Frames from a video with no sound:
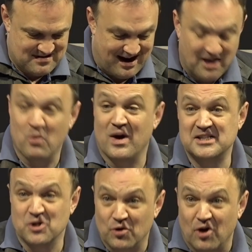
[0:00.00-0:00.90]

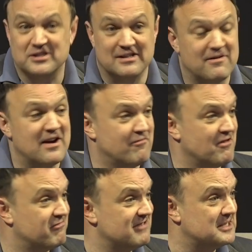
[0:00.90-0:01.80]
Otherwise, you're not in favor
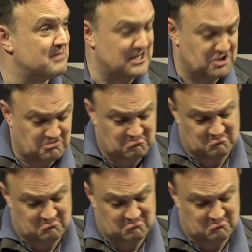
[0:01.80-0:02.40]
of free speech.